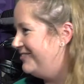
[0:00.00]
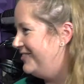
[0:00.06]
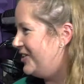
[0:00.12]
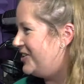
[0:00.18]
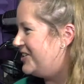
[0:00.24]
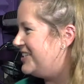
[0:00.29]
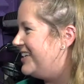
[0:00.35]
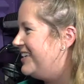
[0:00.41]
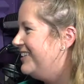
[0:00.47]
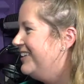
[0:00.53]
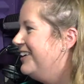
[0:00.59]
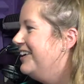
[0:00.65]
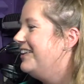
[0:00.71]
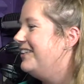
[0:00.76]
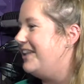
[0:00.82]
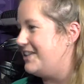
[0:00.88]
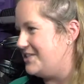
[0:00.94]
We yes. called it.
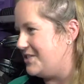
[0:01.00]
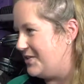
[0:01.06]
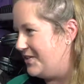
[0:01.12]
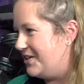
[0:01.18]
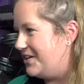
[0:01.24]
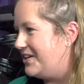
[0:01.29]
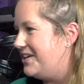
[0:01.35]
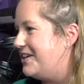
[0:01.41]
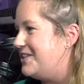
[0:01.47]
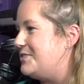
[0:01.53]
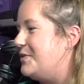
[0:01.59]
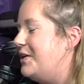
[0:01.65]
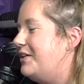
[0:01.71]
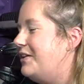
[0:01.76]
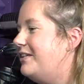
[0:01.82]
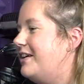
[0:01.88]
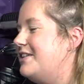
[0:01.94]
That's on there as
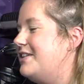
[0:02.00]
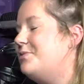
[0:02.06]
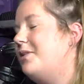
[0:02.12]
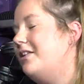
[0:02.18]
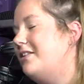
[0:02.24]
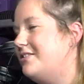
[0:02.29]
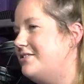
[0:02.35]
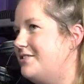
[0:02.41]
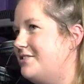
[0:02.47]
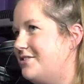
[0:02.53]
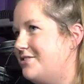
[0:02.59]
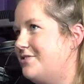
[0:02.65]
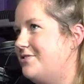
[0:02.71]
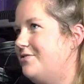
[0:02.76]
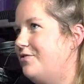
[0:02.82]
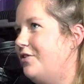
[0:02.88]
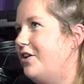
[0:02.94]
well, as well as
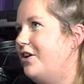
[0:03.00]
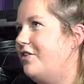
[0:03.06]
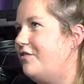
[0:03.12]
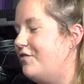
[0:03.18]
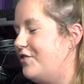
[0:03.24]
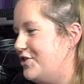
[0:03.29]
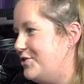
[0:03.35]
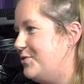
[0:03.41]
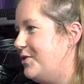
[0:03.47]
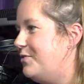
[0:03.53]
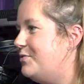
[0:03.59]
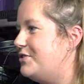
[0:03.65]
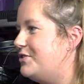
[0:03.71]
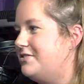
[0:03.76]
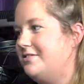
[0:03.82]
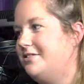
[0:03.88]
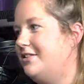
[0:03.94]
his uh, first one,
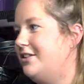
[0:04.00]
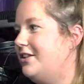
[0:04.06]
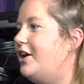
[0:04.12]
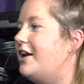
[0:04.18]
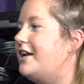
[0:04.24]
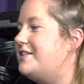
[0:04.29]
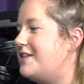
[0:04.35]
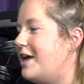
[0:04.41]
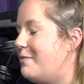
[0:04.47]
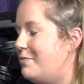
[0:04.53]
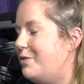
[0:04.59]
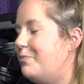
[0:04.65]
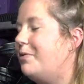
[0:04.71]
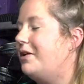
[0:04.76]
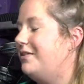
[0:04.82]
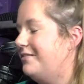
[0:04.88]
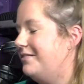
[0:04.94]
which. Not as happy,
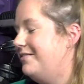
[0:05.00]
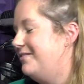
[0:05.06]
but